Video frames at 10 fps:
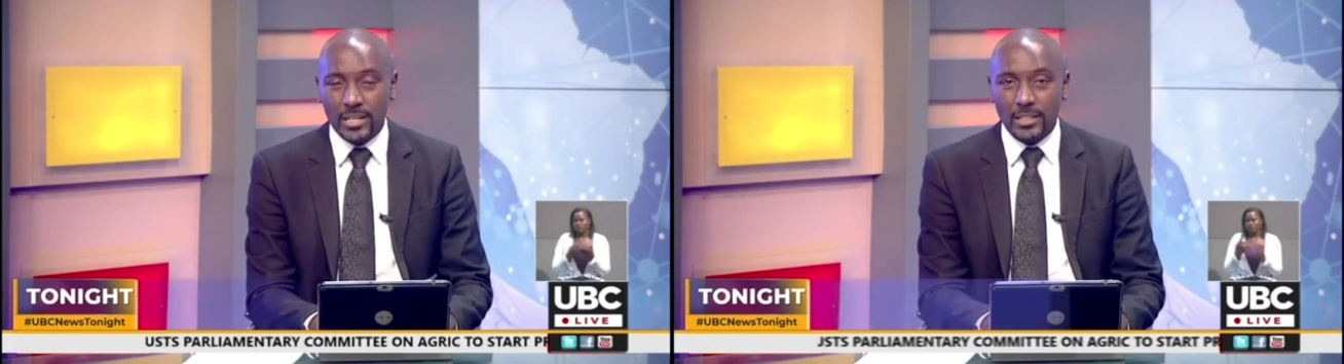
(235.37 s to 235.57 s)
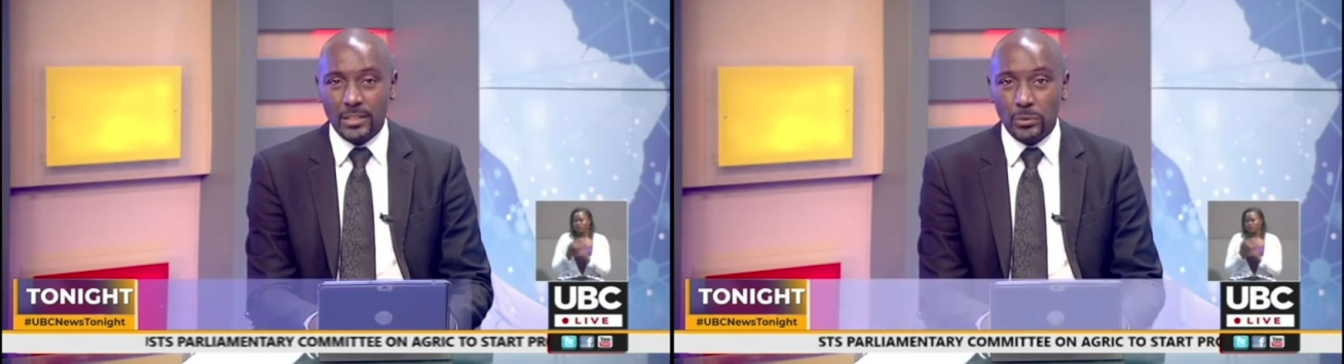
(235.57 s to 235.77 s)

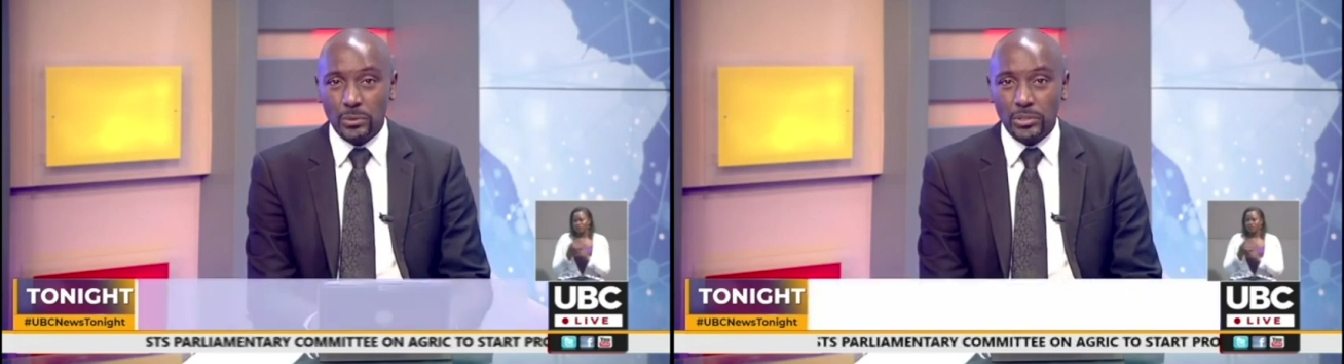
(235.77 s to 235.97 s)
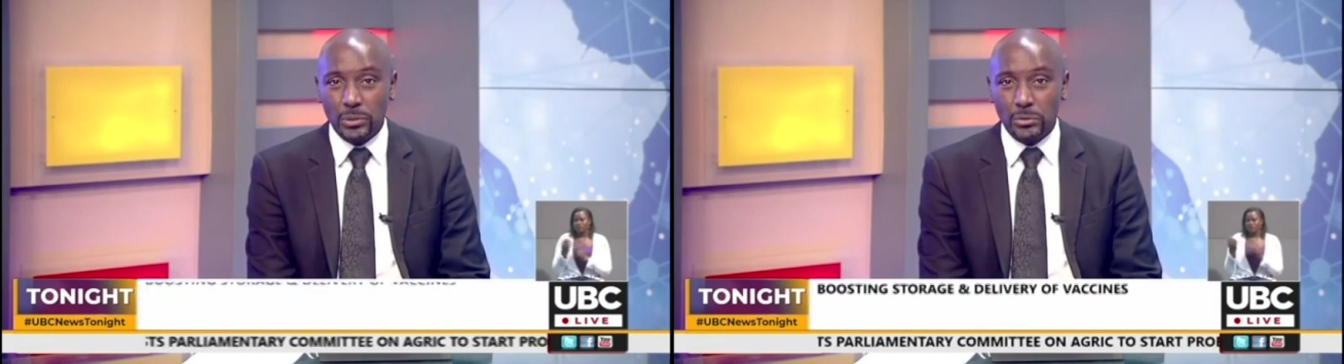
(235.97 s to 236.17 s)
that will
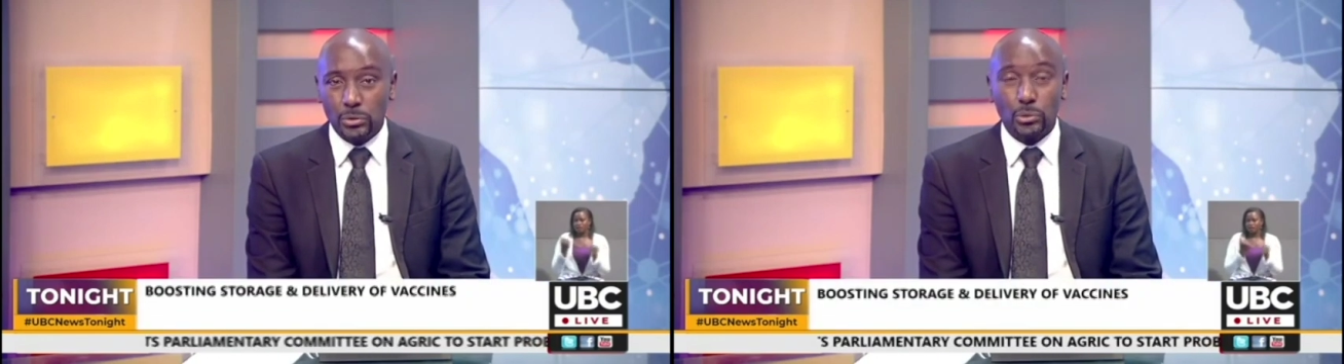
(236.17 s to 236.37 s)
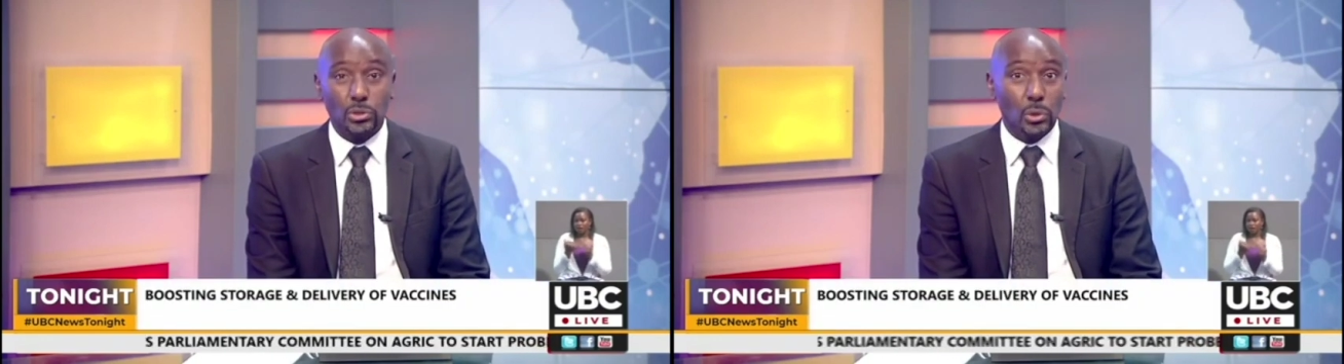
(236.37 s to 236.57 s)
be used
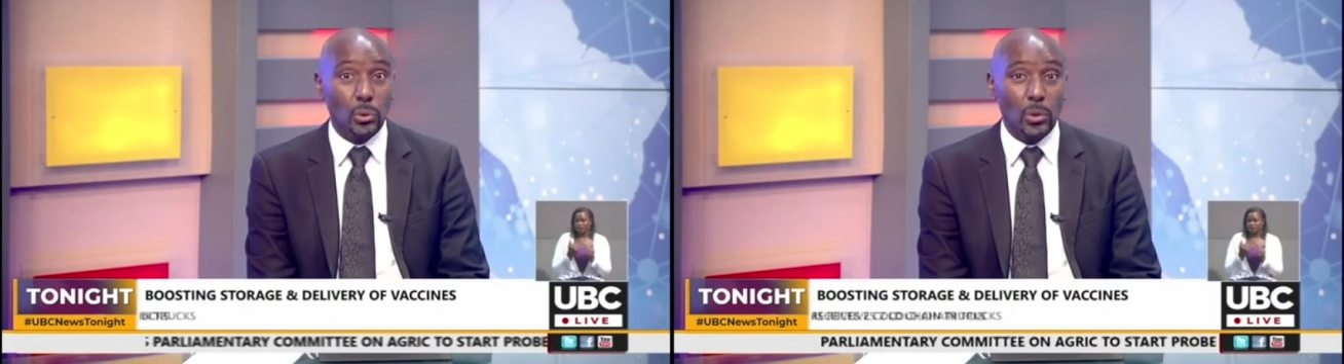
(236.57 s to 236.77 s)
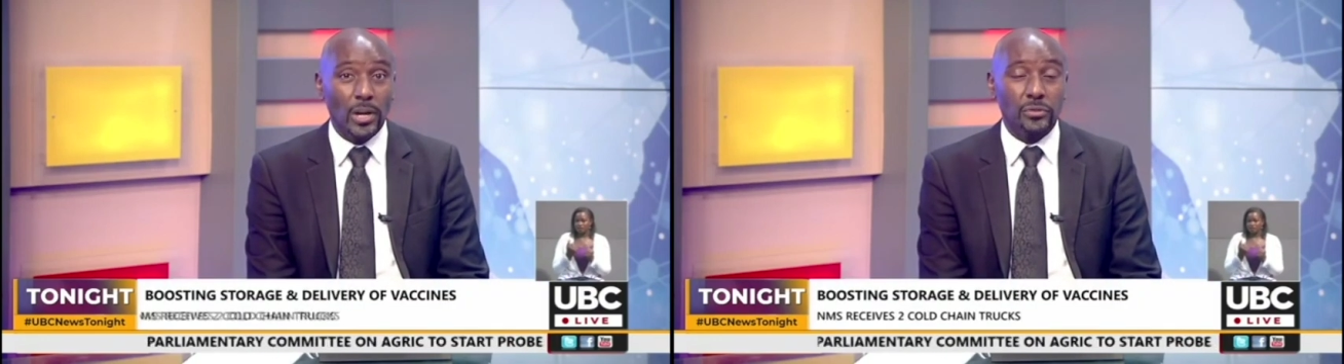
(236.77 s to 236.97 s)
to
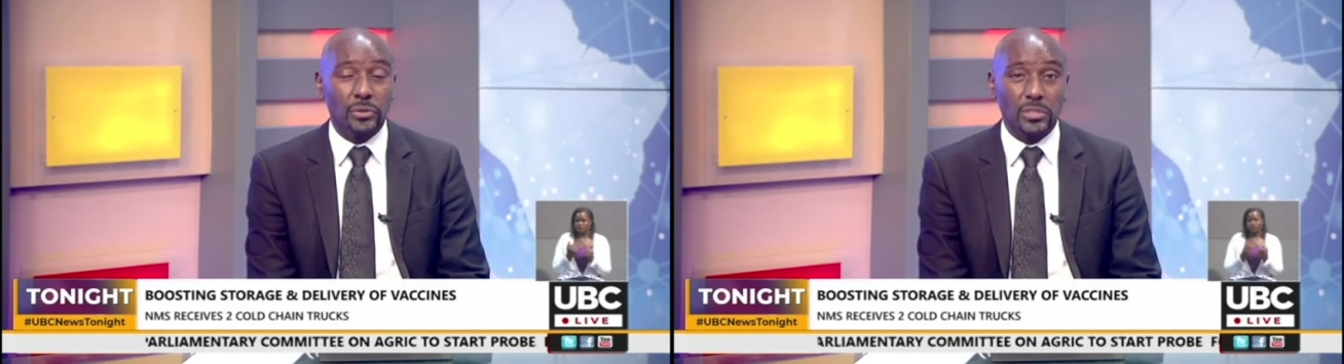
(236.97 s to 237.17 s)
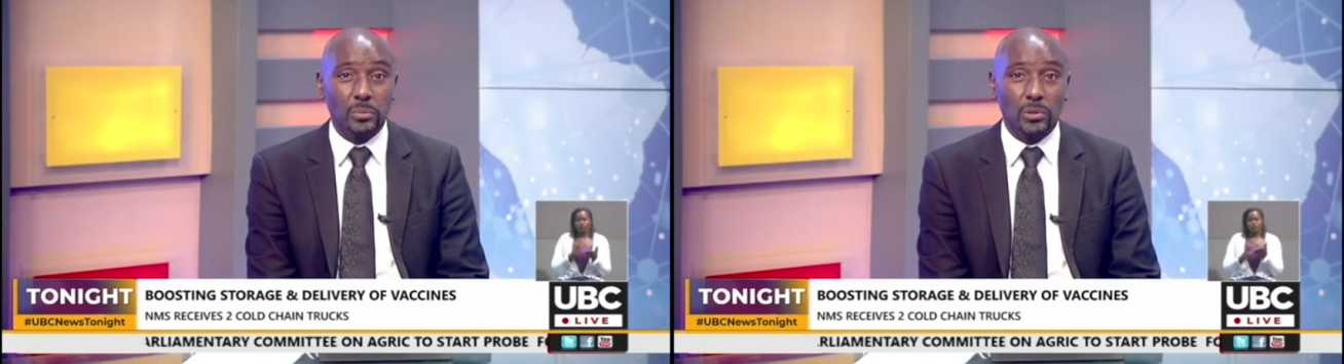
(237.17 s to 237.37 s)
store and
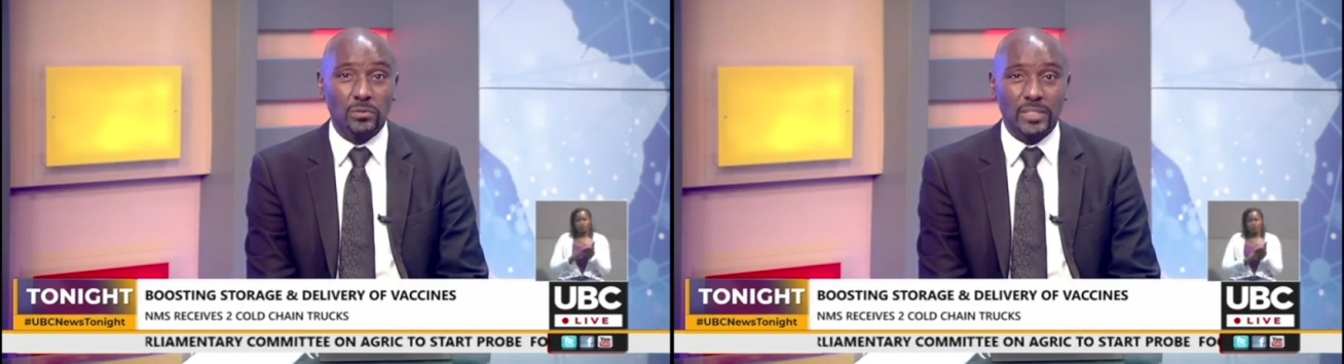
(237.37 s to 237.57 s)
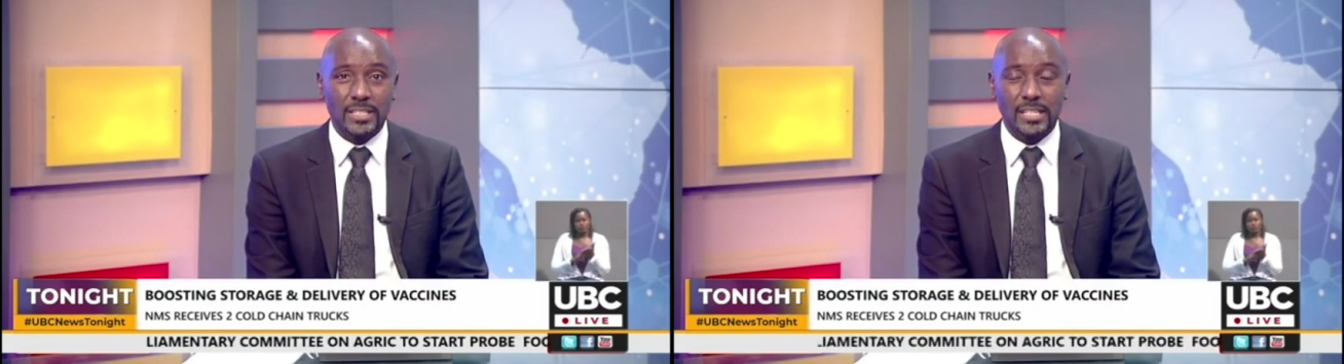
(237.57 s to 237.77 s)
transport
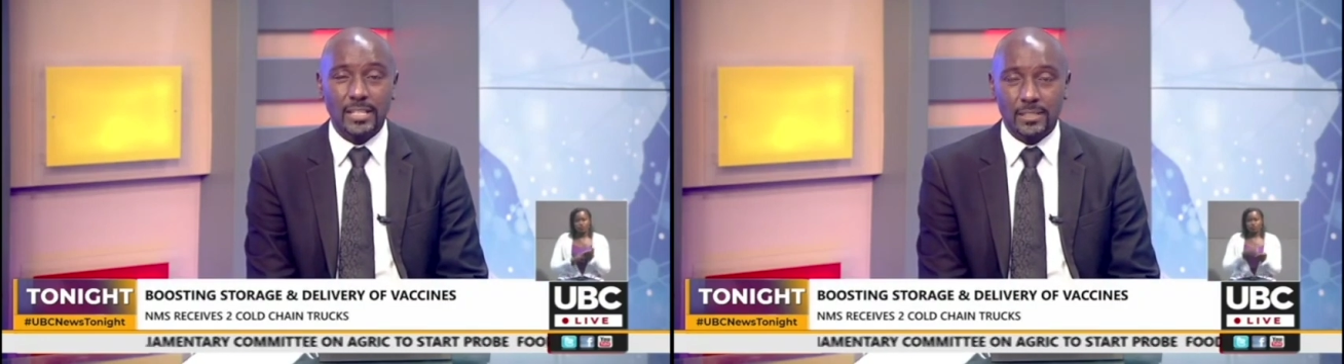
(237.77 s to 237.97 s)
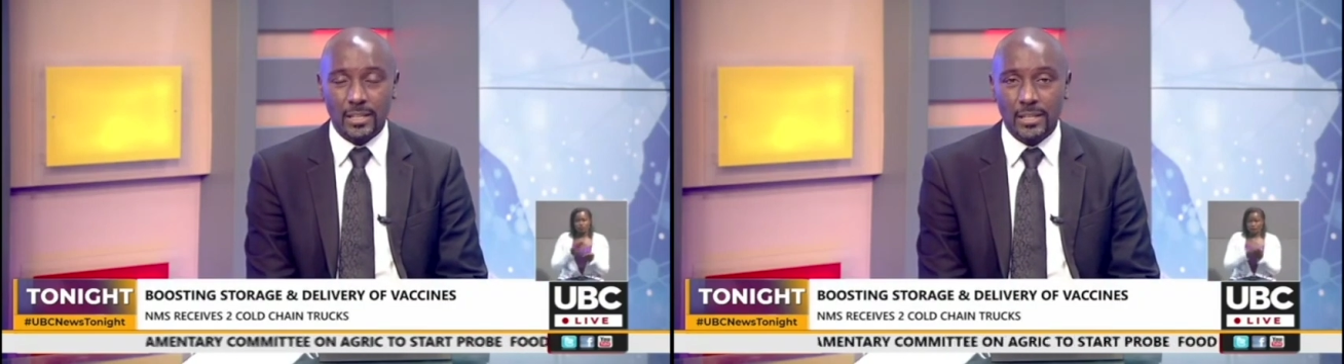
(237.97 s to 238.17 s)

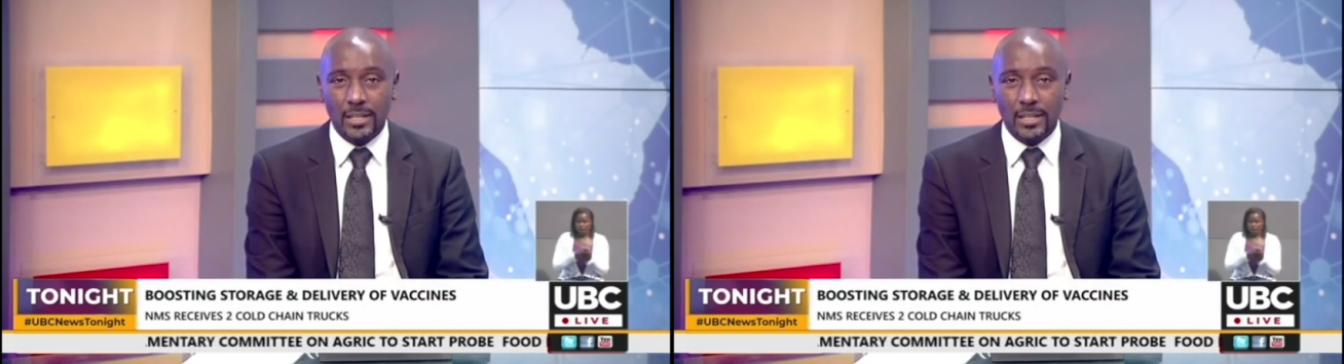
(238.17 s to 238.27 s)
vaccines.